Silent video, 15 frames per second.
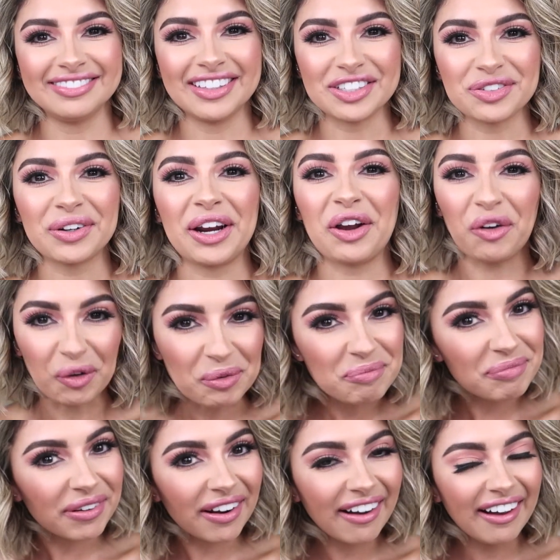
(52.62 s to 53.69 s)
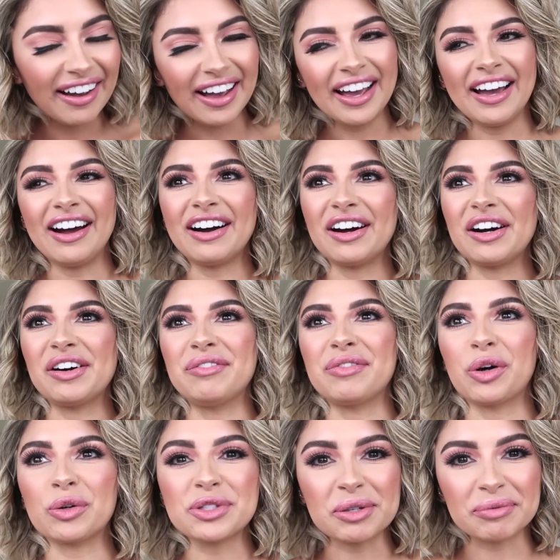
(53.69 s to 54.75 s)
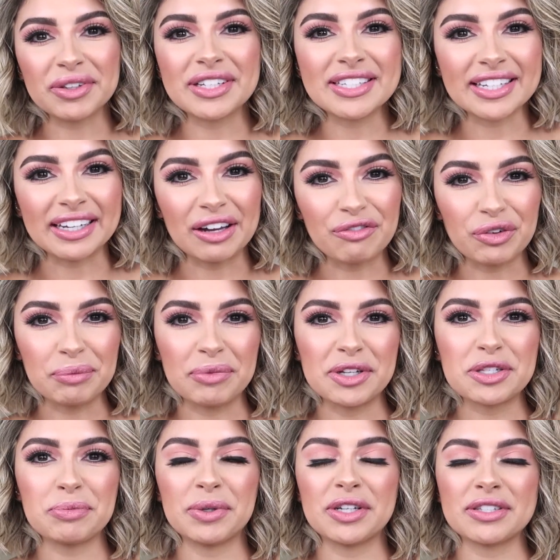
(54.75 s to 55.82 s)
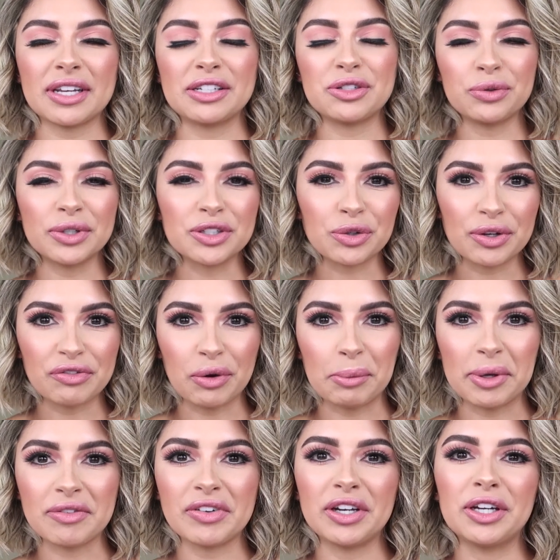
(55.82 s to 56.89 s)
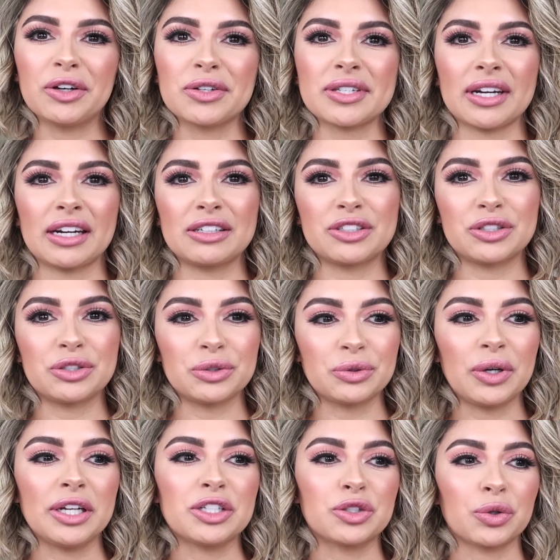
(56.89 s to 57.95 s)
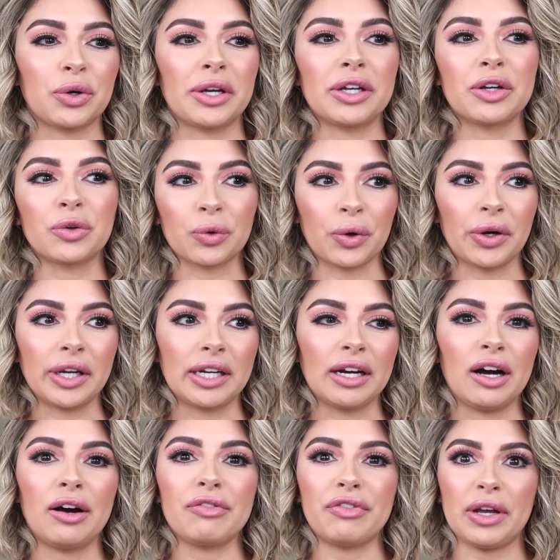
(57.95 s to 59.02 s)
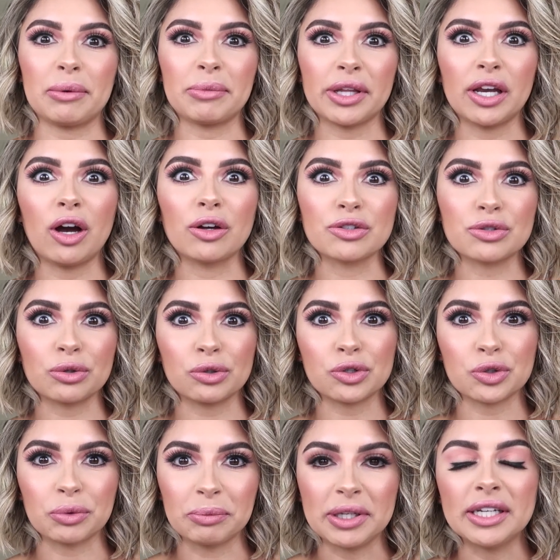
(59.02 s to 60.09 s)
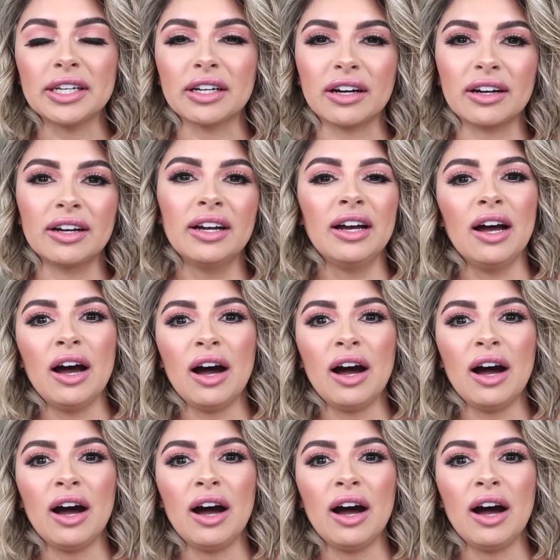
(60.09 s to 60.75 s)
that's what I hope ultimately to get from this, because I do enjoy filming videos and I do enjoy growing a family on social media.